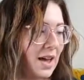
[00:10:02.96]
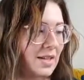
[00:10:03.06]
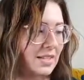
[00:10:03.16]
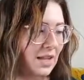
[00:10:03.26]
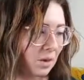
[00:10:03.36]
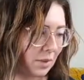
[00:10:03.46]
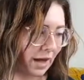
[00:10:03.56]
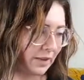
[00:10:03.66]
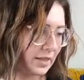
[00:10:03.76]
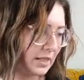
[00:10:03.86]

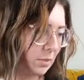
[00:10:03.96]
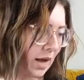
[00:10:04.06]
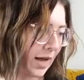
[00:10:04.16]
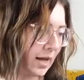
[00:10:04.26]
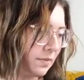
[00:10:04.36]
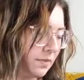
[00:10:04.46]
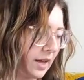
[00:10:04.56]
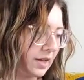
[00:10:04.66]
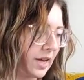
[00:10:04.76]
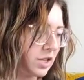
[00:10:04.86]
Sanballat, Tobiah,
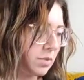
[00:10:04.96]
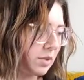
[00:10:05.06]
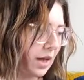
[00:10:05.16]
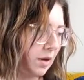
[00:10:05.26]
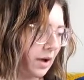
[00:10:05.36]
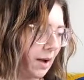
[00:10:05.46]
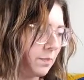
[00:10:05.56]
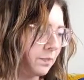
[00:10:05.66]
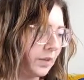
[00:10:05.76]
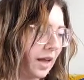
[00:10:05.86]
and Geshem the Arab,
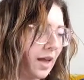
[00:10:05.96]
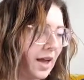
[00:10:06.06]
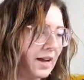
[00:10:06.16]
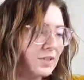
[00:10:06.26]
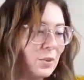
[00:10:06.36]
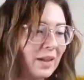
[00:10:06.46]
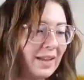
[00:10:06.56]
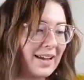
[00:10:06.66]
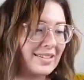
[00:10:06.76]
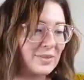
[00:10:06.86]
as well
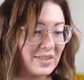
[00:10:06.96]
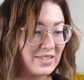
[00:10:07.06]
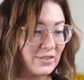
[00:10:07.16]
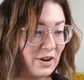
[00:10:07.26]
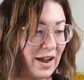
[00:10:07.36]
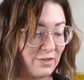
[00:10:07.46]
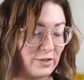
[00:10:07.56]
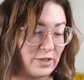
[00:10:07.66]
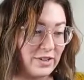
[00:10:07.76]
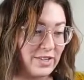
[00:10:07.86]
as the rest of our
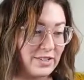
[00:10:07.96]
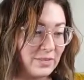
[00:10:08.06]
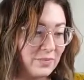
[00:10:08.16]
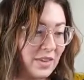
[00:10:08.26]
adversaries.